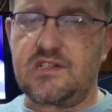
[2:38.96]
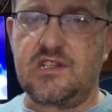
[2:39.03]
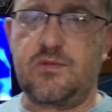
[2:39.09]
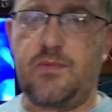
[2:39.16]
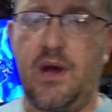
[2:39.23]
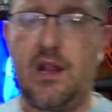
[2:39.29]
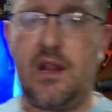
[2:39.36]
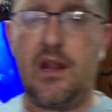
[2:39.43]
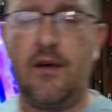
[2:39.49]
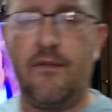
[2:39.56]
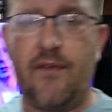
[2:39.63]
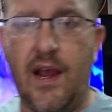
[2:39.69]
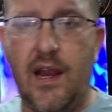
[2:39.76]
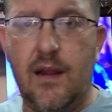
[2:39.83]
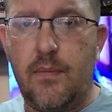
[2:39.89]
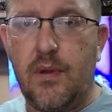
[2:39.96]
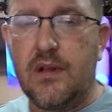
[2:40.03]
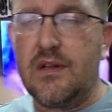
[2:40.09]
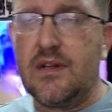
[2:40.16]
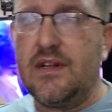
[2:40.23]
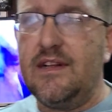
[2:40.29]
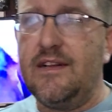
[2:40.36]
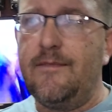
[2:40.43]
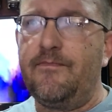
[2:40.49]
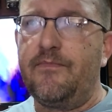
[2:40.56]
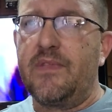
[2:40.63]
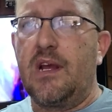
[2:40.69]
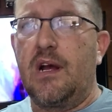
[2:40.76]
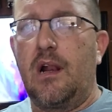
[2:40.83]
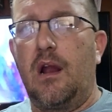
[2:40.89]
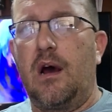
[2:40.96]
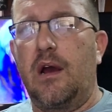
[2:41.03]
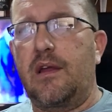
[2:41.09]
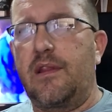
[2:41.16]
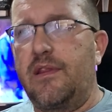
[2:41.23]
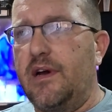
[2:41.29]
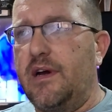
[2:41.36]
as well available, like